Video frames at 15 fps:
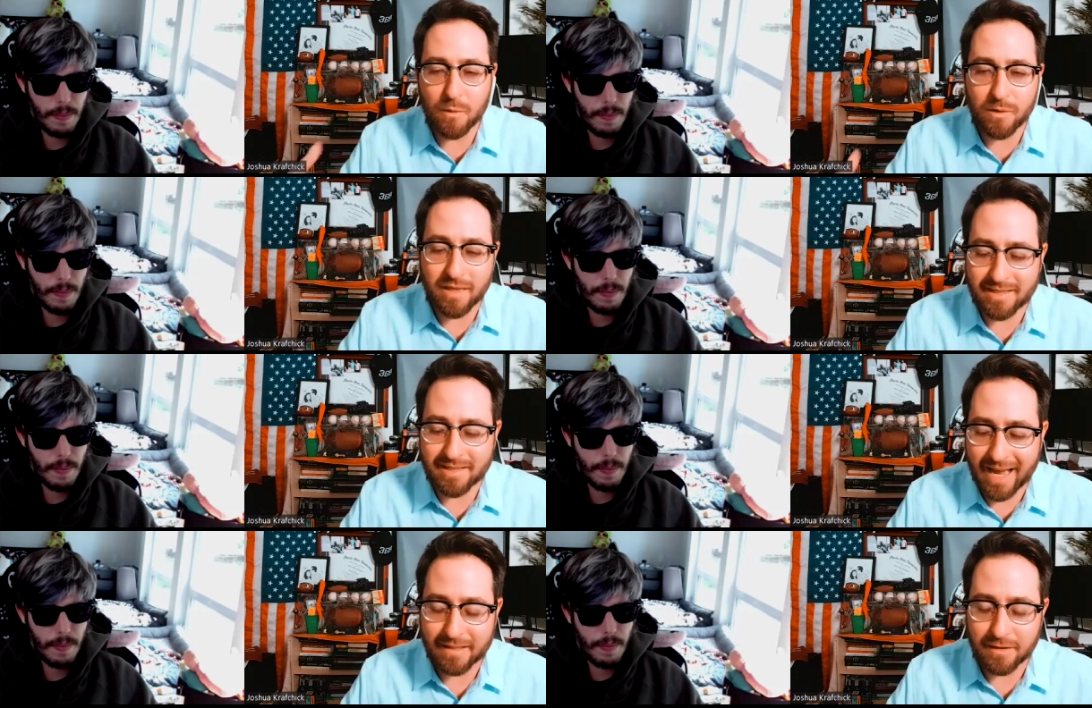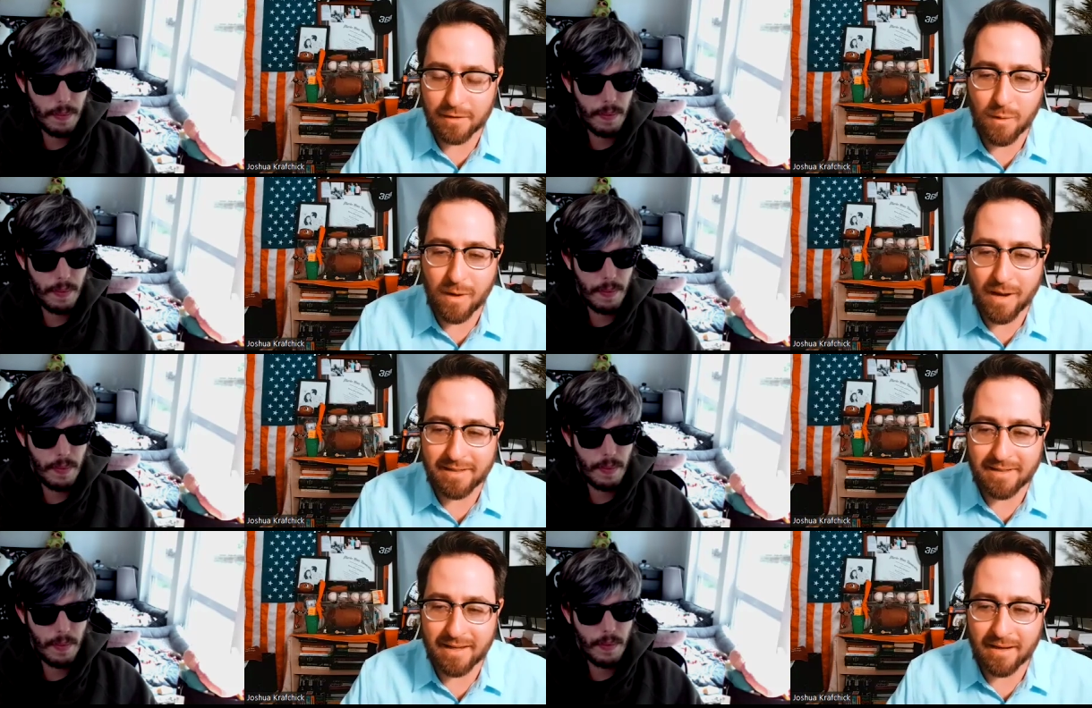Speaker 1: you with a tattoo
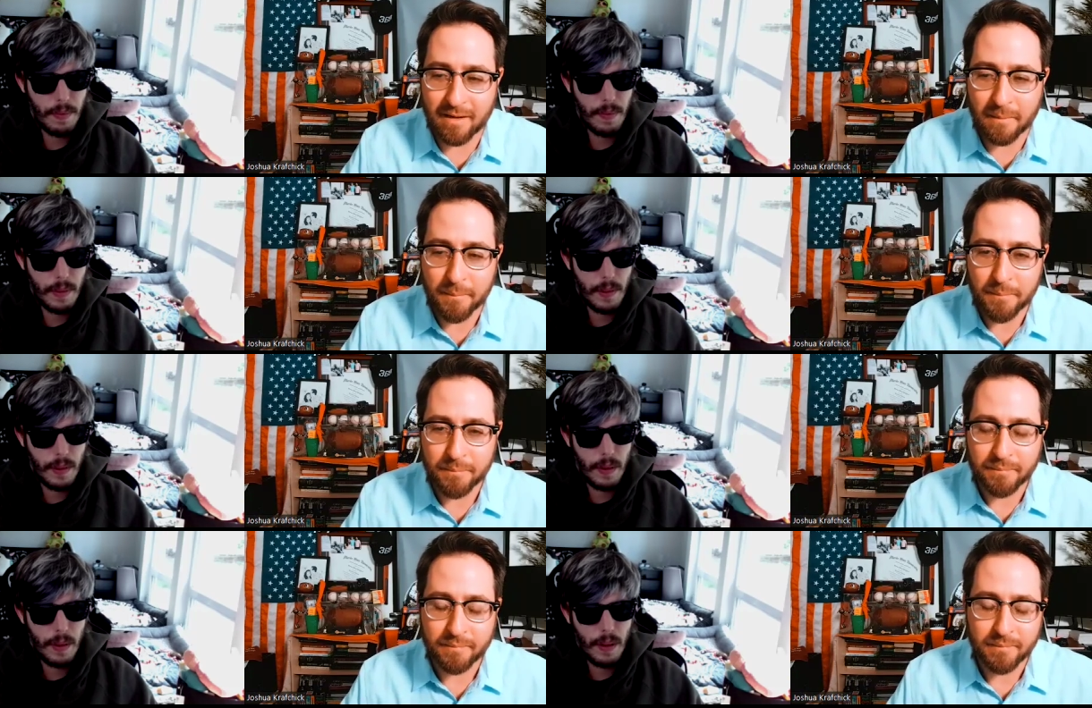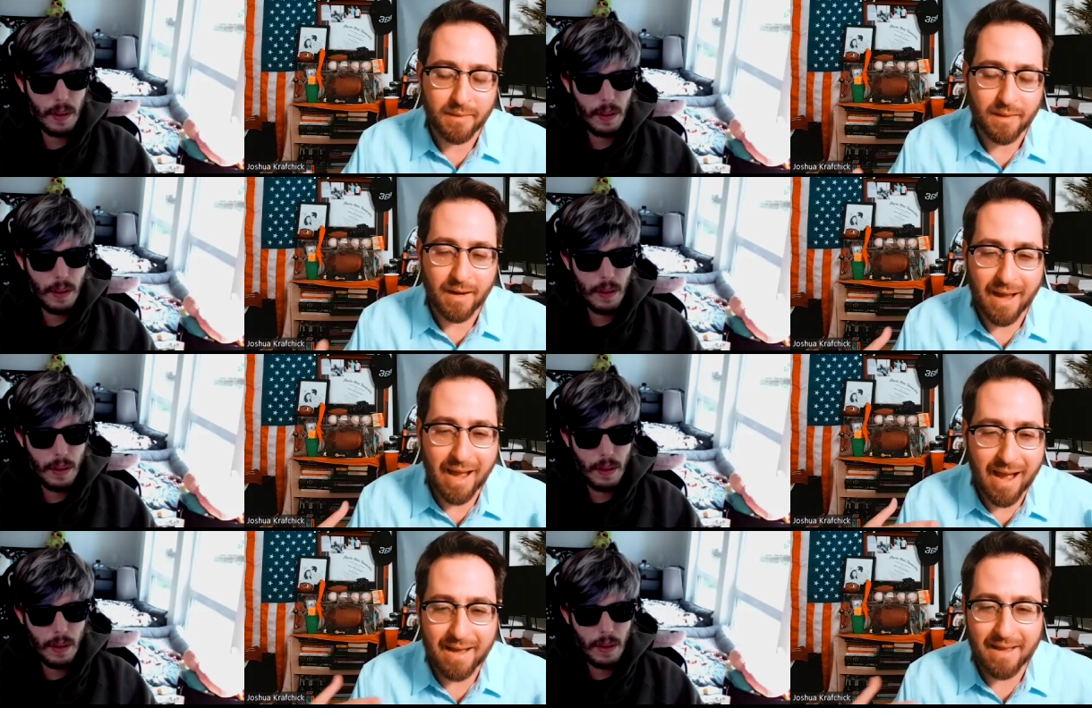idea
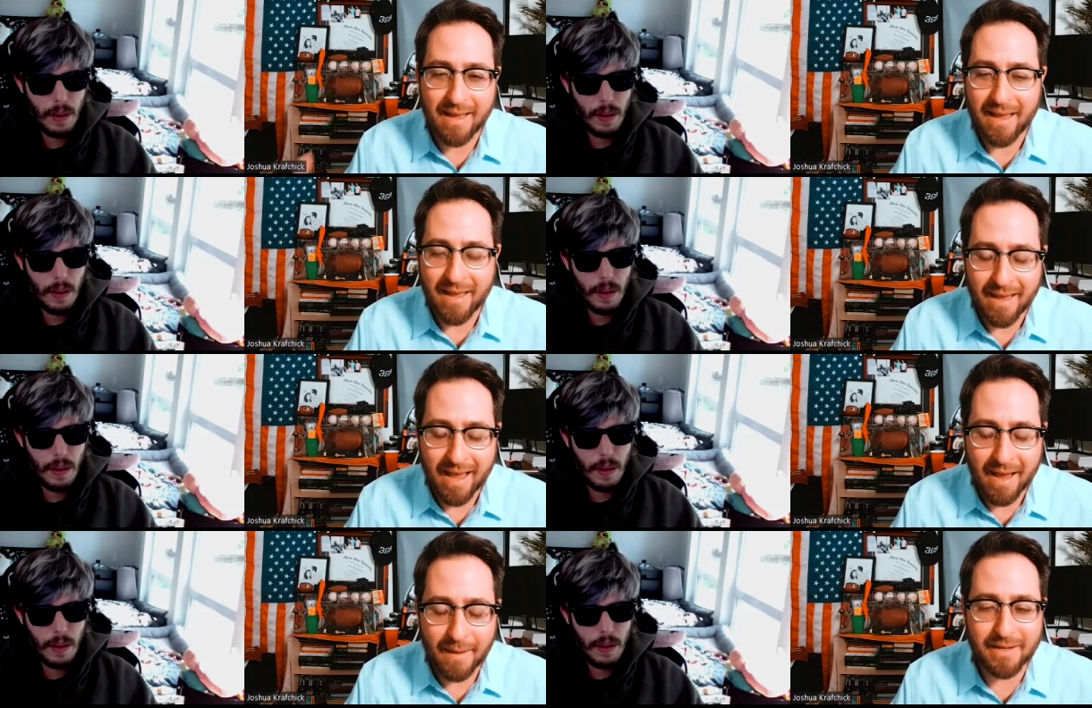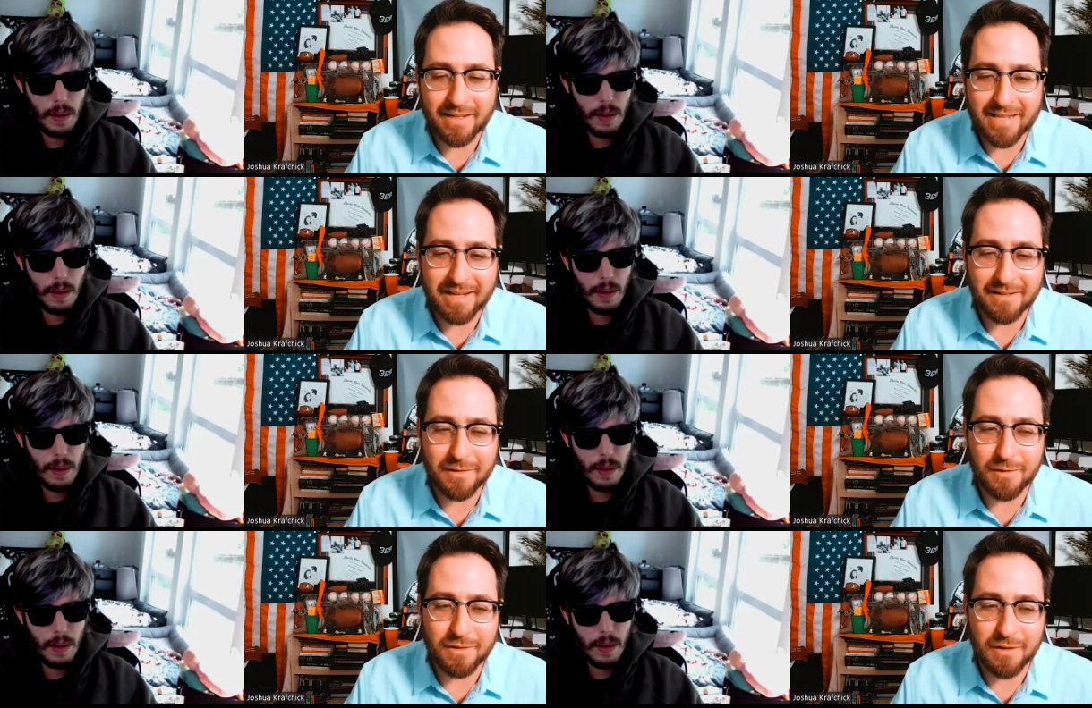how many
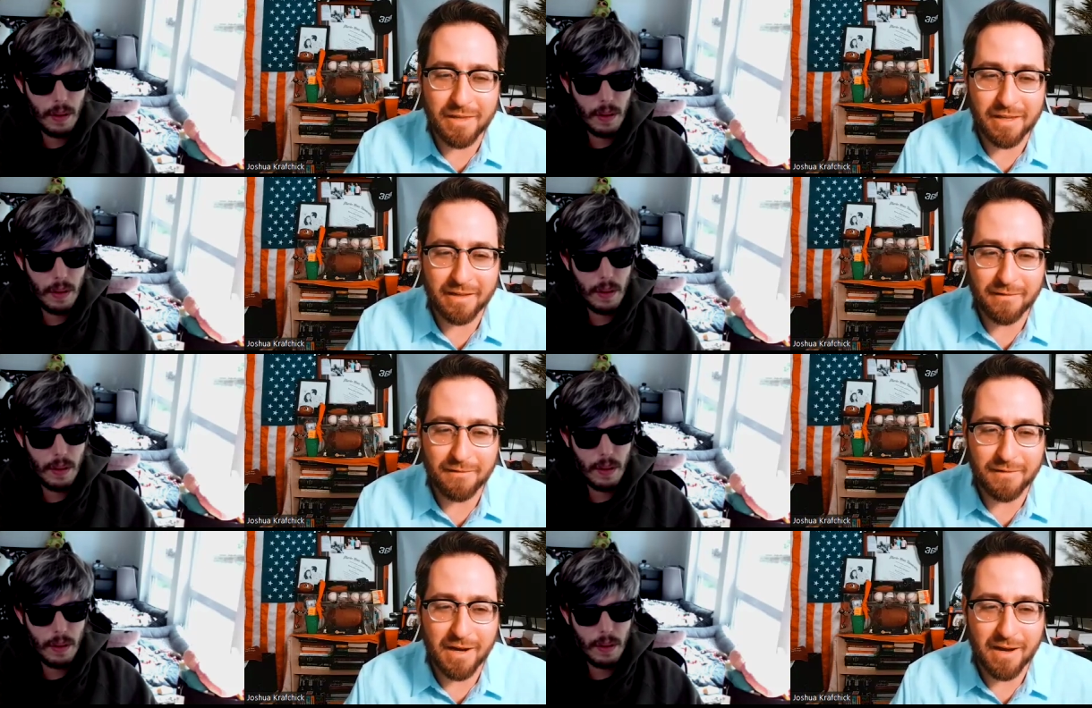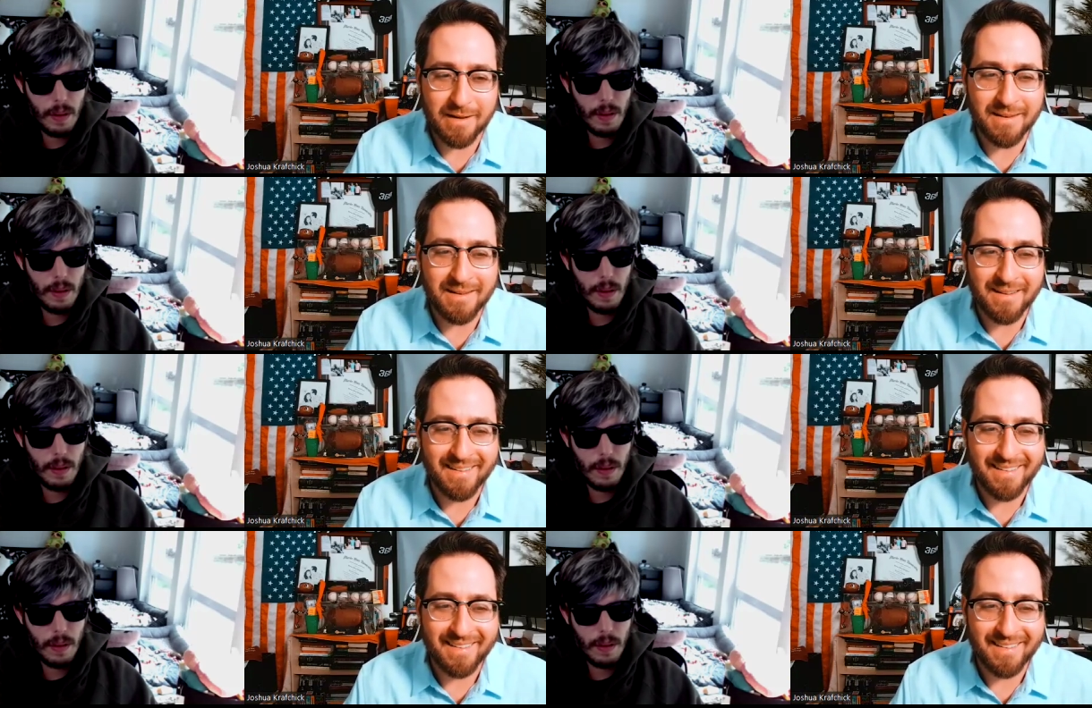tattoos do you think you've done